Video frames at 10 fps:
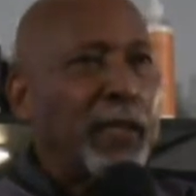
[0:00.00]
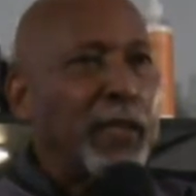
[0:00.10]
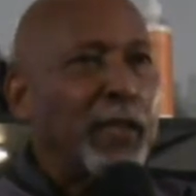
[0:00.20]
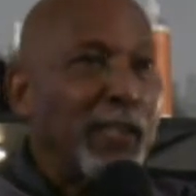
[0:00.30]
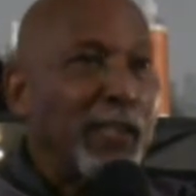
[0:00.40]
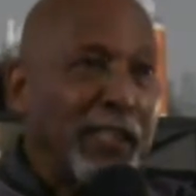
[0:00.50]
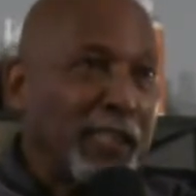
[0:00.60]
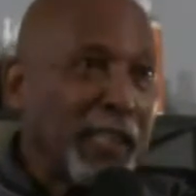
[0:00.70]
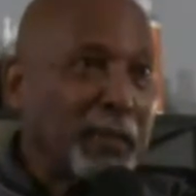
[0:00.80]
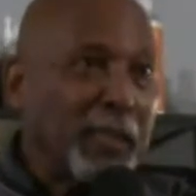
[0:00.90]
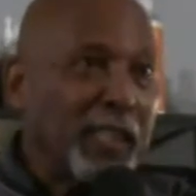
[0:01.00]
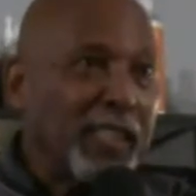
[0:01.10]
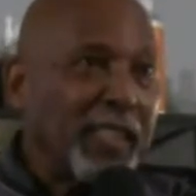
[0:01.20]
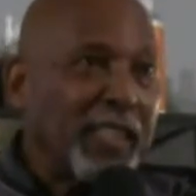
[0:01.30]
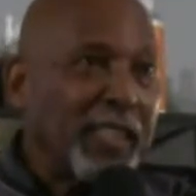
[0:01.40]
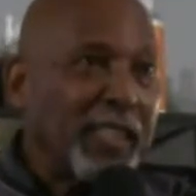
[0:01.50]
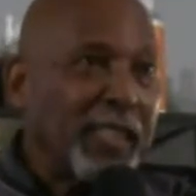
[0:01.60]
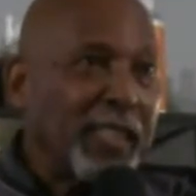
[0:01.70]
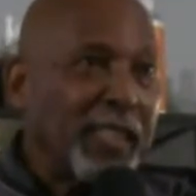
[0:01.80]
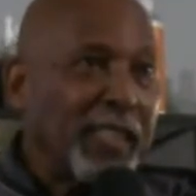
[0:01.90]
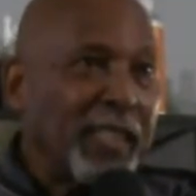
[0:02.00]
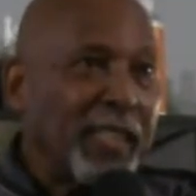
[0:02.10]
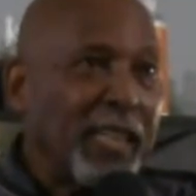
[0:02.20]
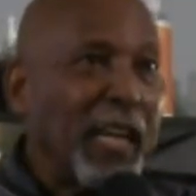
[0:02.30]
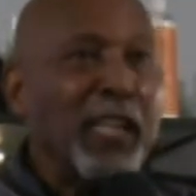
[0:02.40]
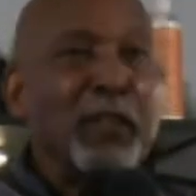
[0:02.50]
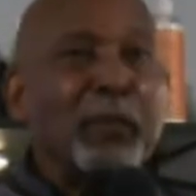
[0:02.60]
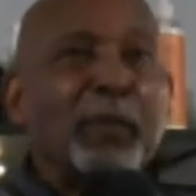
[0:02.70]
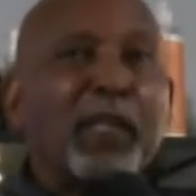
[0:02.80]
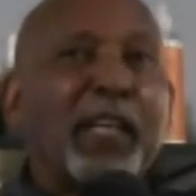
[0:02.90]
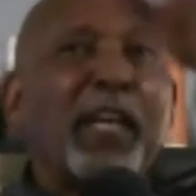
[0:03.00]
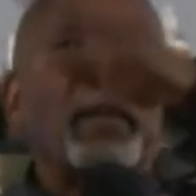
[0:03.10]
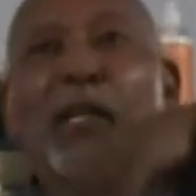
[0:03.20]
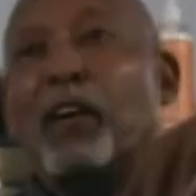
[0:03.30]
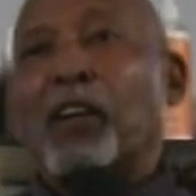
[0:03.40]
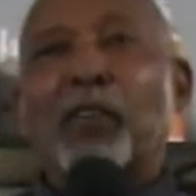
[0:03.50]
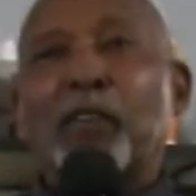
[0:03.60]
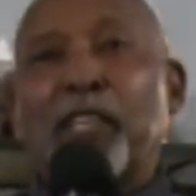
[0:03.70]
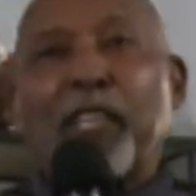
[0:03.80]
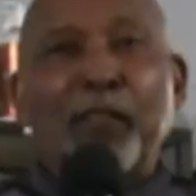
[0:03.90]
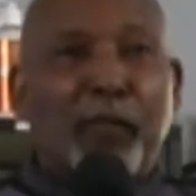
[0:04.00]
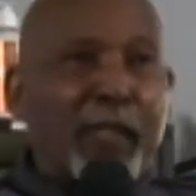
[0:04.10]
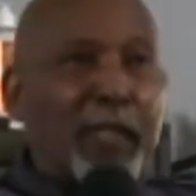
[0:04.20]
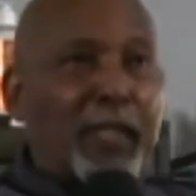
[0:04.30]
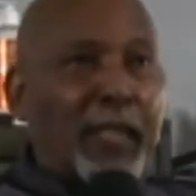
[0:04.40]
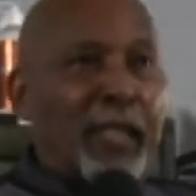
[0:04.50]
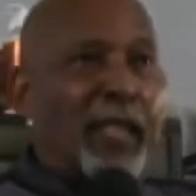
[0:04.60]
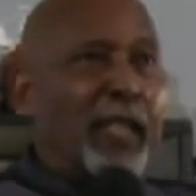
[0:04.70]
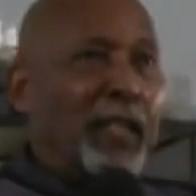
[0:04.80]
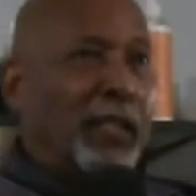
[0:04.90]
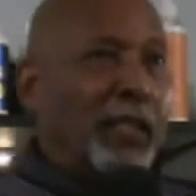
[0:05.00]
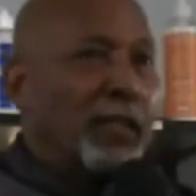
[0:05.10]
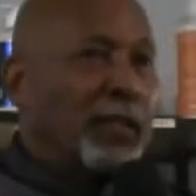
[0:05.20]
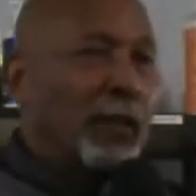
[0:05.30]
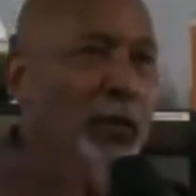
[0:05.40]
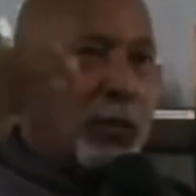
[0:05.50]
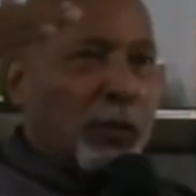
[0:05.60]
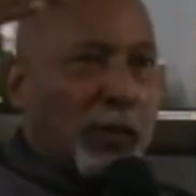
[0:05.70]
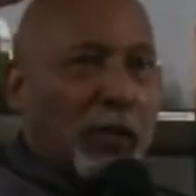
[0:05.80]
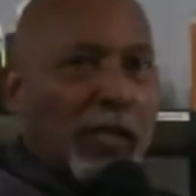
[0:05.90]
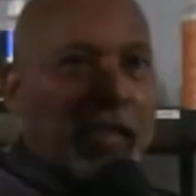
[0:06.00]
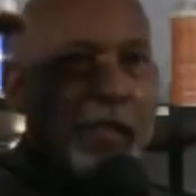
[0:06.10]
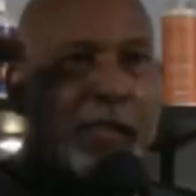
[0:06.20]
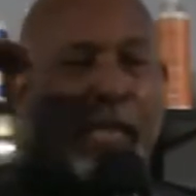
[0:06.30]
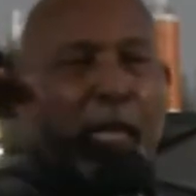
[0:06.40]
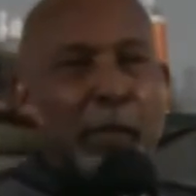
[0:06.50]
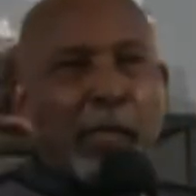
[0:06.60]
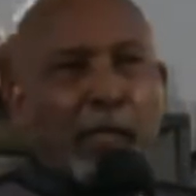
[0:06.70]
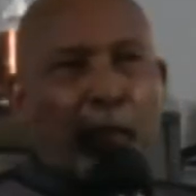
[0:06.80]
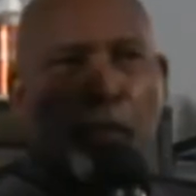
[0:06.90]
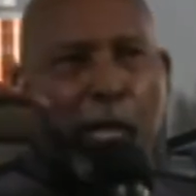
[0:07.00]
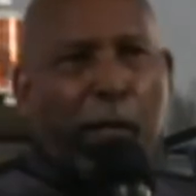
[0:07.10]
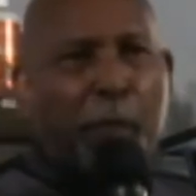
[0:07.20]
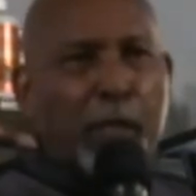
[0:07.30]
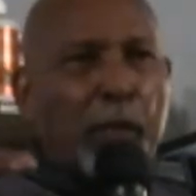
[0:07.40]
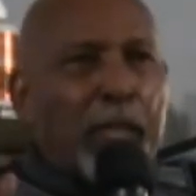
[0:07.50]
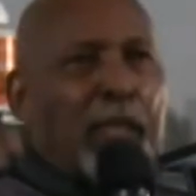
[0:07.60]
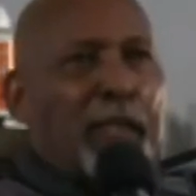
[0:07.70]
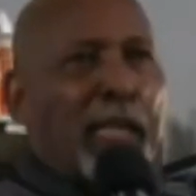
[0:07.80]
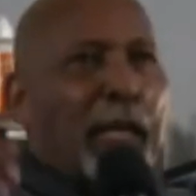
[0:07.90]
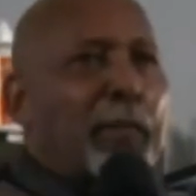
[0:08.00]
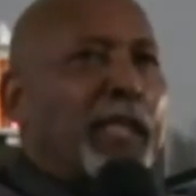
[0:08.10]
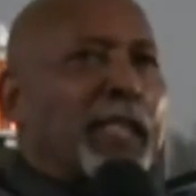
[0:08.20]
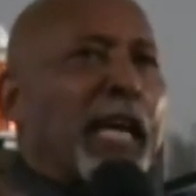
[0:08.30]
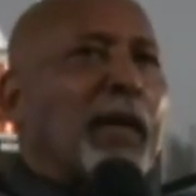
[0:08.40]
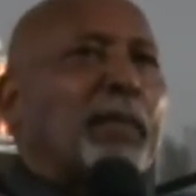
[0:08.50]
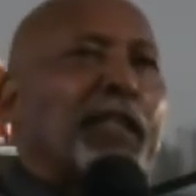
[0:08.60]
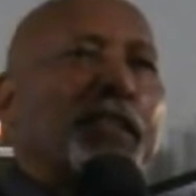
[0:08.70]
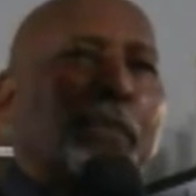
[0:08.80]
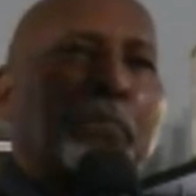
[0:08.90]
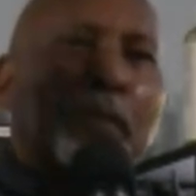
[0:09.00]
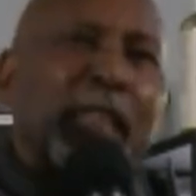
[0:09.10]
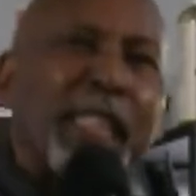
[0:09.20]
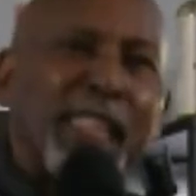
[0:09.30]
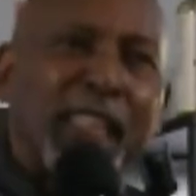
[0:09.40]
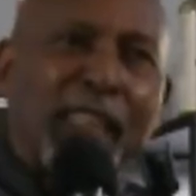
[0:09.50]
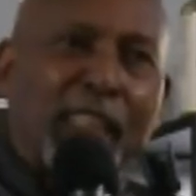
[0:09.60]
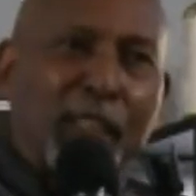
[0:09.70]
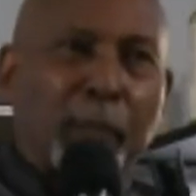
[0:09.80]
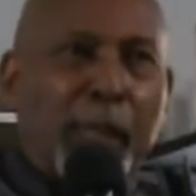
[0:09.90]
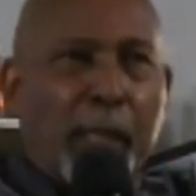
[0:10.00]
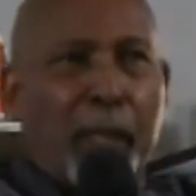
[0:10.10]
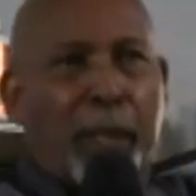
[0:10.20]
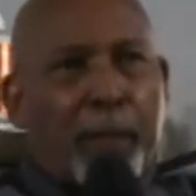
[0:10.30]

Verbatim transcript: Y'all understand me? I know people are hearing me all over the country. So cool. Y'all understand me because if you hear me, you understand me because I'm a simplistic speaker.